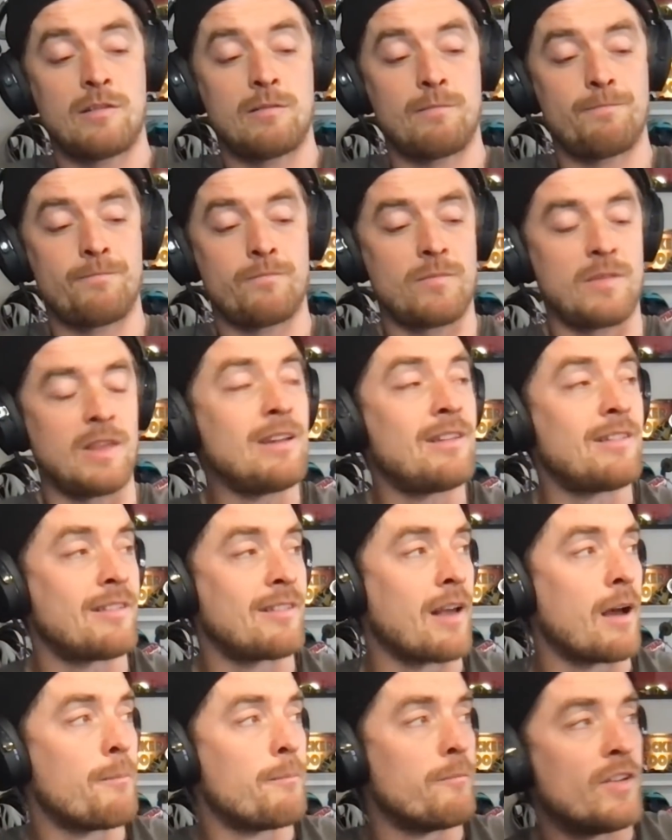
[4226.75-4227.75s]
did
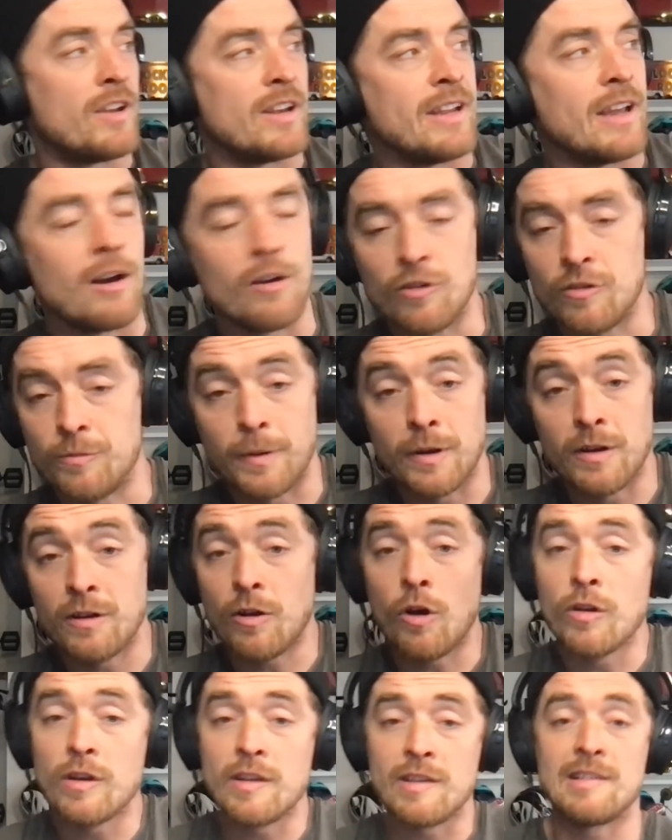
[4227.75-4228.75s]
some videos, but
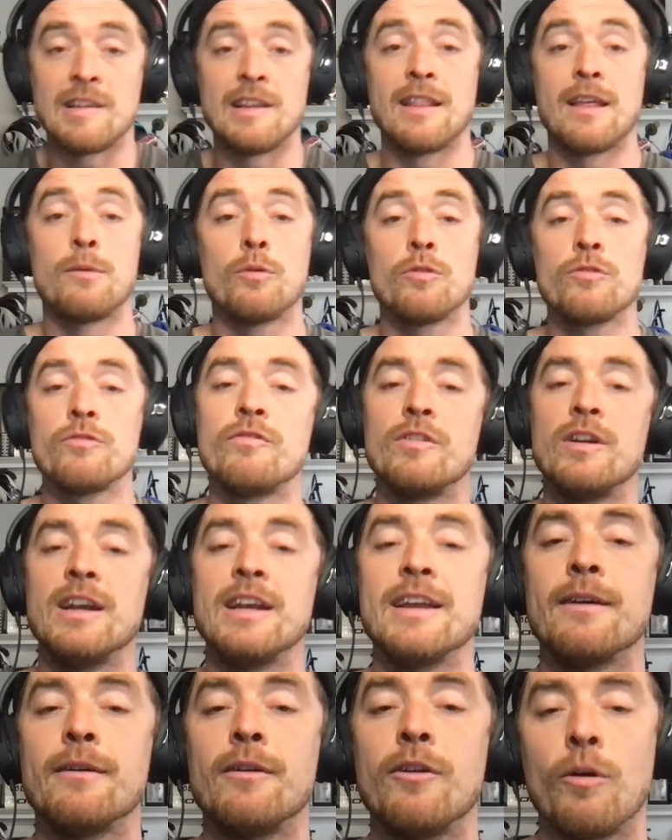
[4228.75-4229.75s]
honestly, there wasn't really
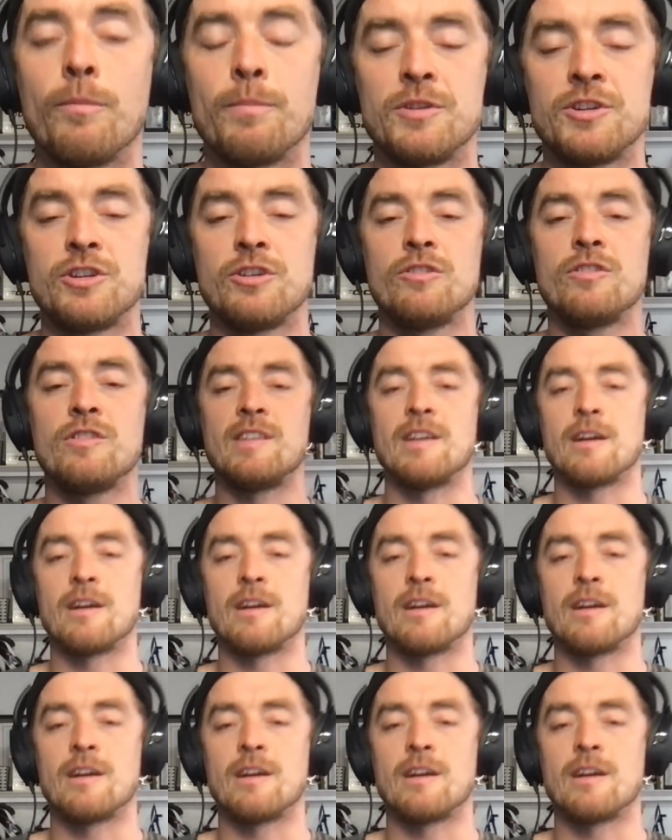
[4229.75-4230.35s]
an opportunity.